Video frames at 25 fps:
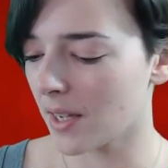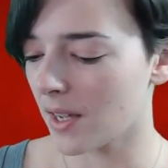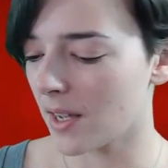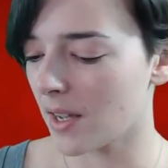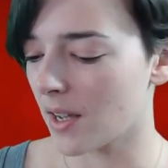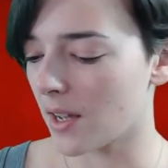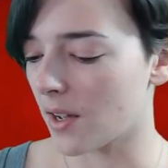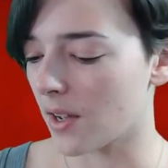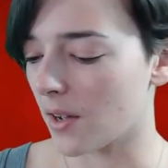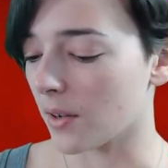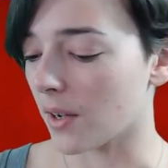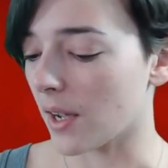
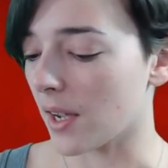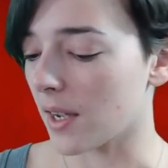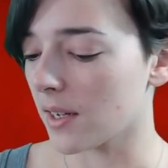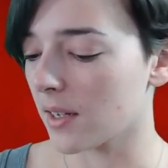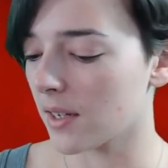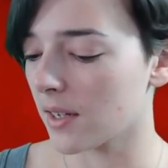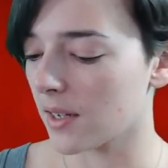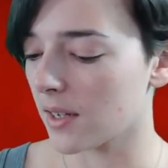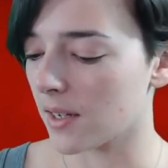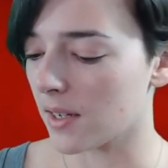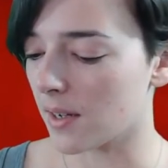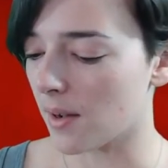Okay,
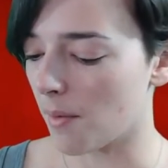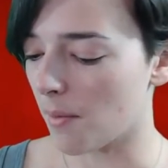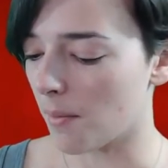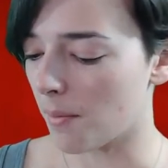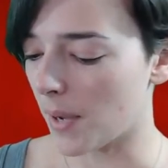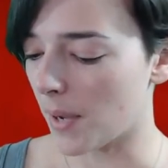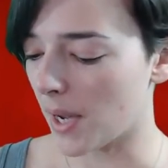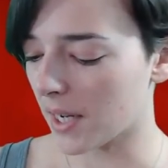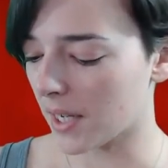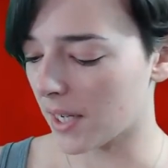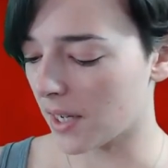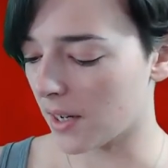
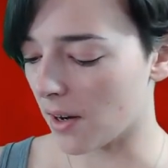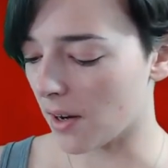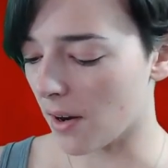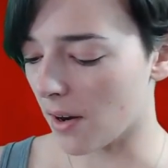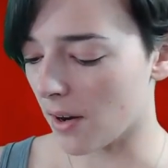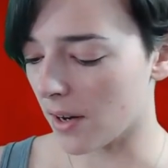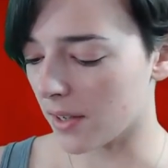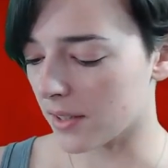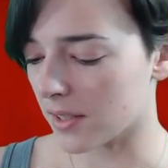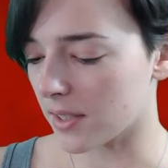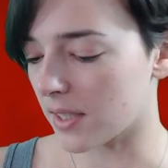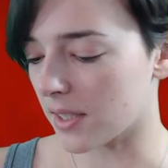back here
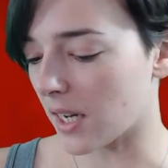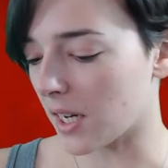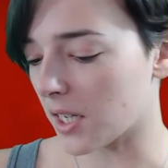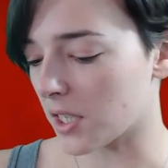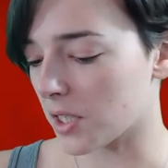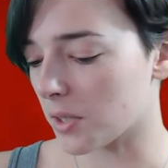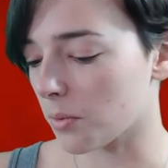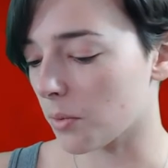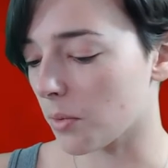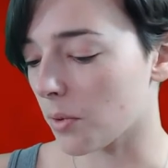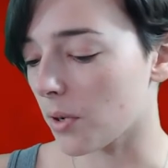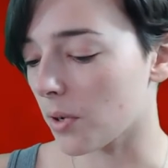at the
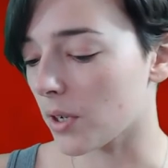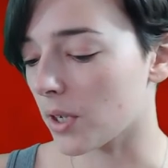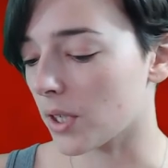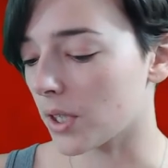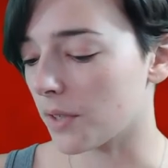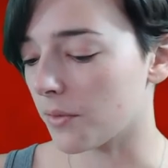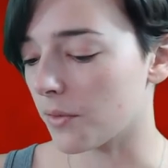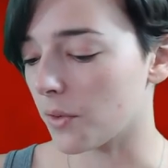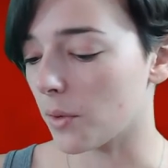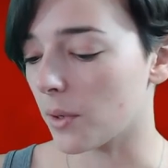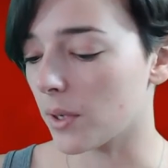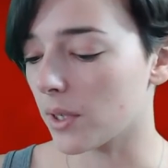dashboard,
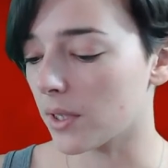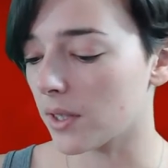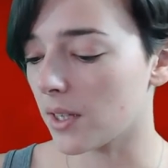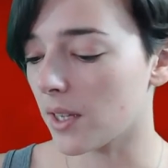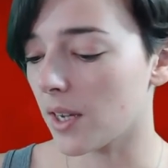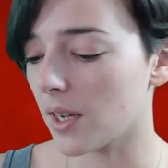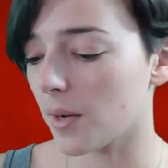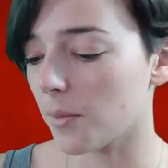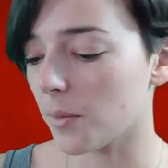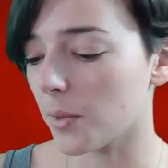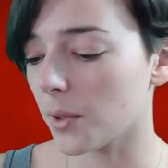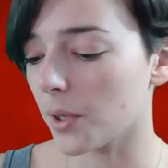if you hit the
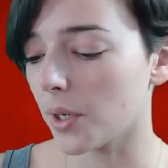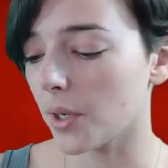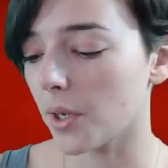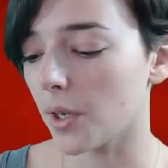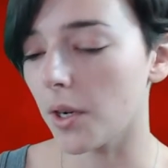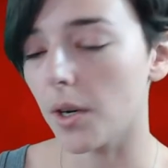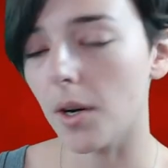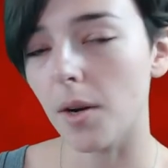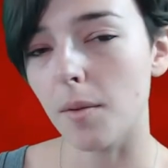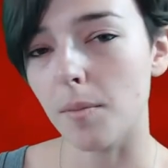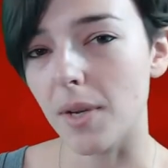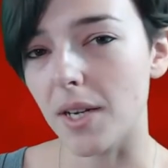
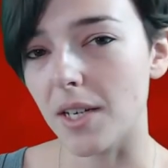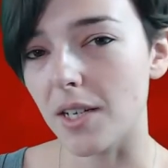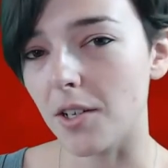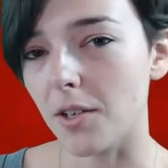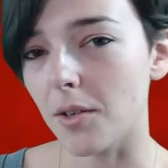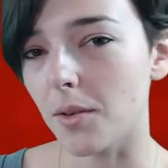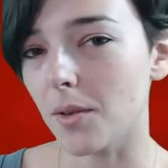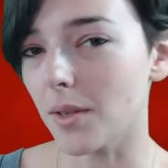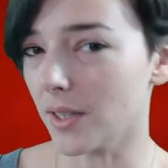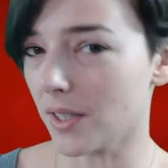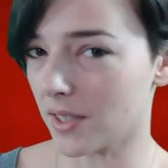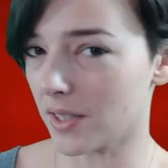hamburger menu
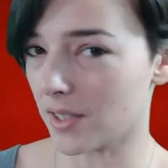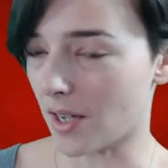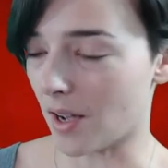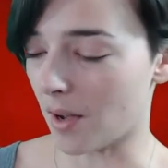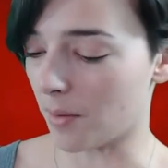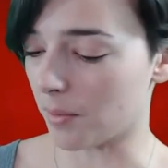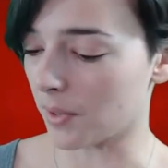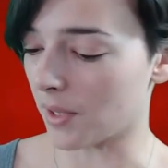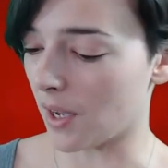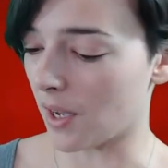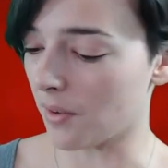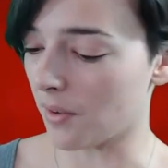in the top
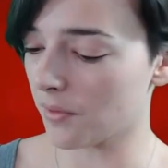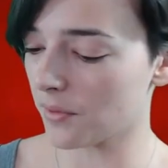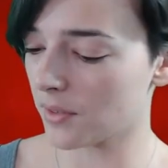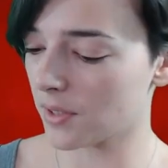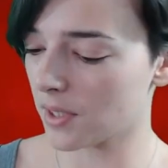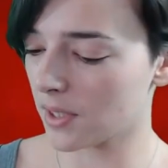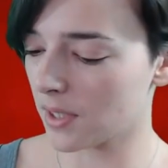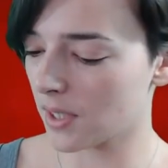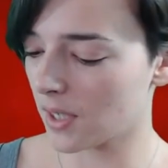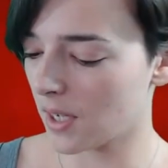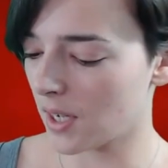left,